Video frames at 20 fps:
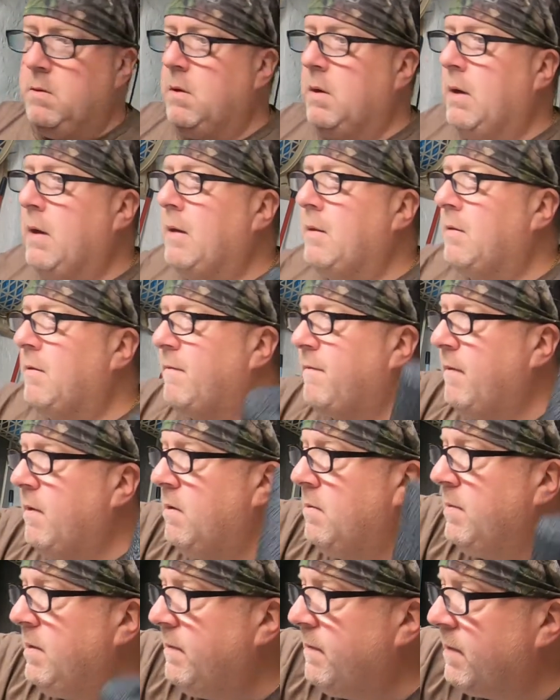Got the
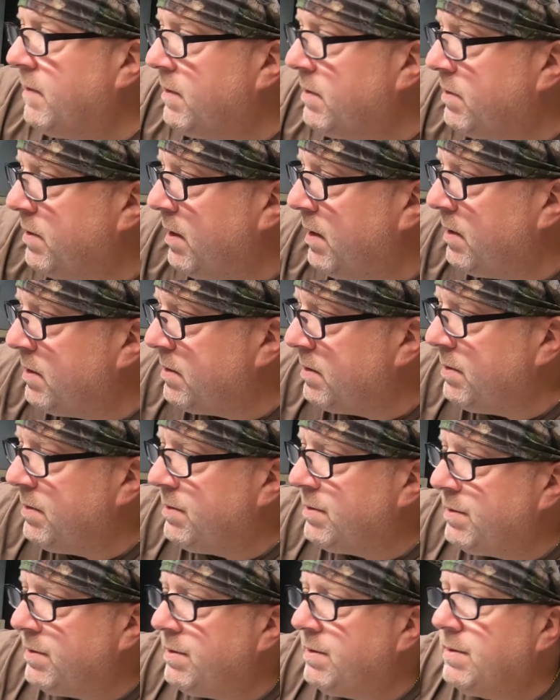foamy for the
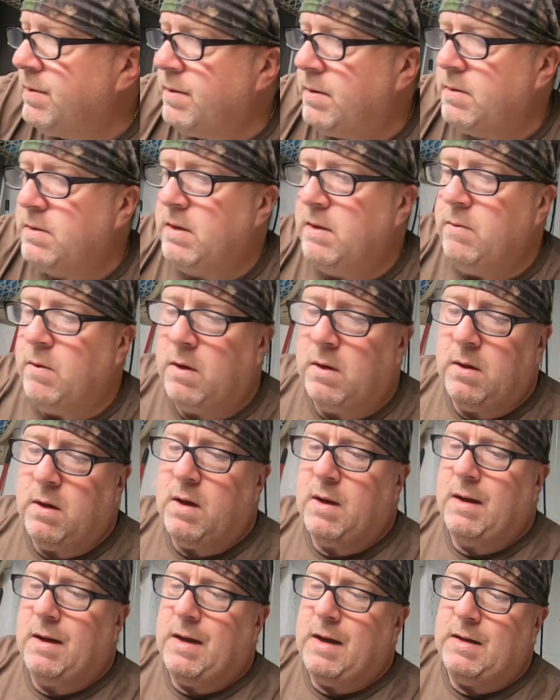transducer. See, what a
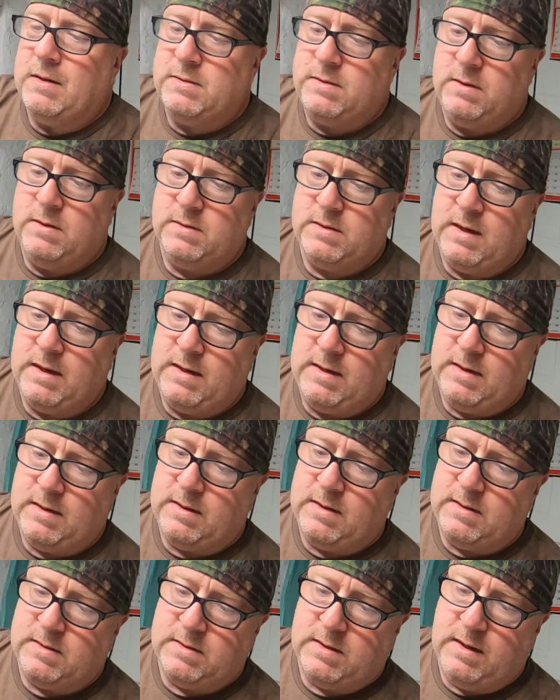lot of guys do is they cut
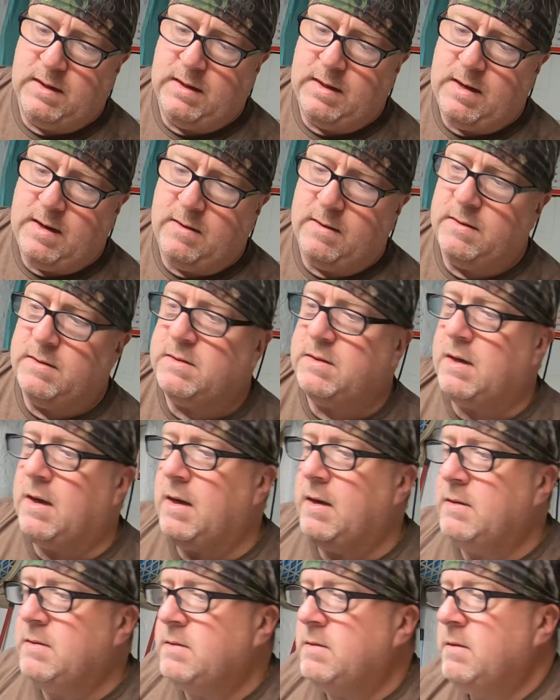this thing down in
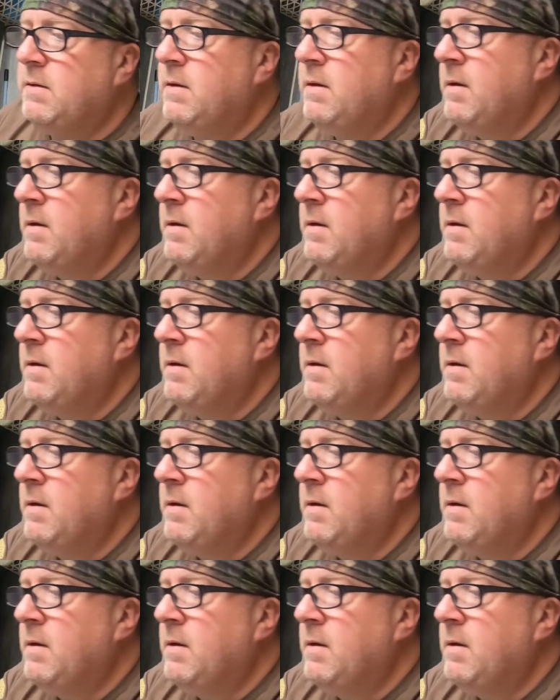size.